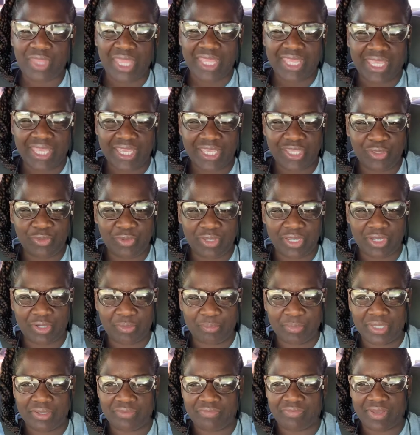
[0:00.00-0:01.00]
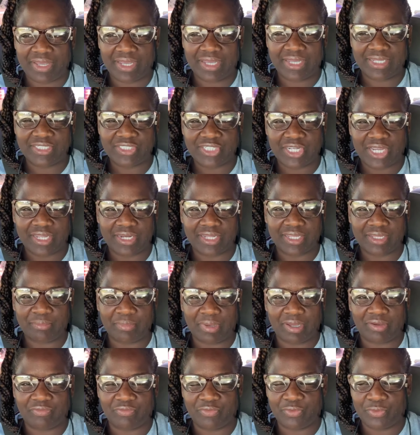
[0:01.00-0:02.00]
Can you hear me fine, Sade?
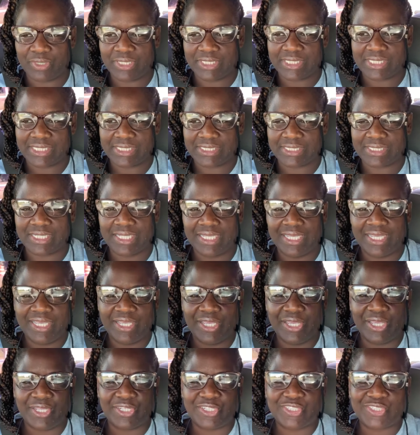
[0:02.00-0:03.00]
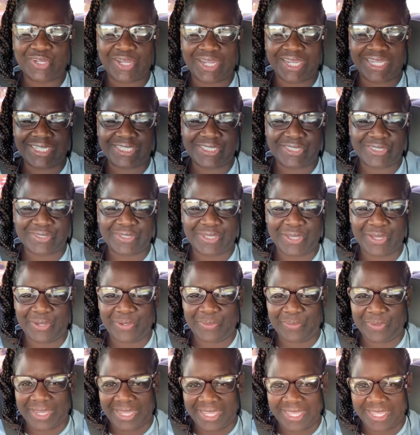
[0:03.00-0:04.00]
My voice is trying to
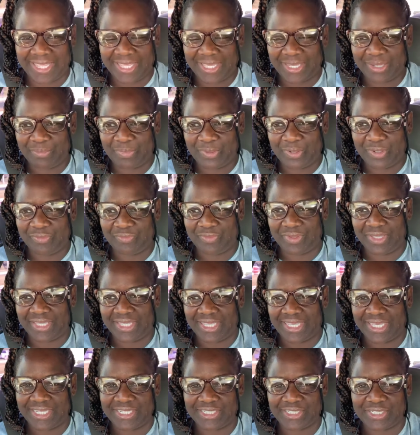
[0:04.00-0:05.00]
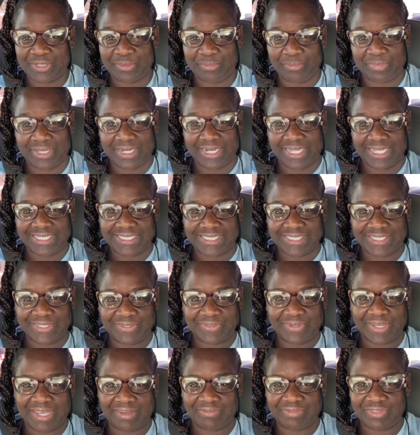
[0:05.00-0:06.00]
go. I am on vacation, but I still
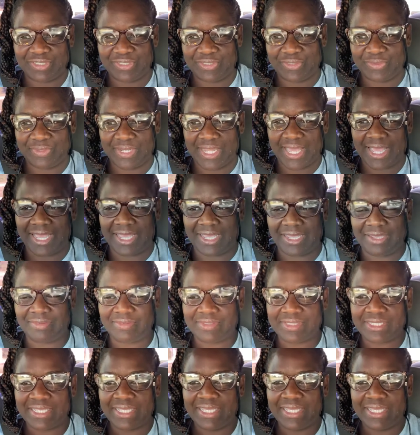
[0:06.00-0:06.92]
have to do lives.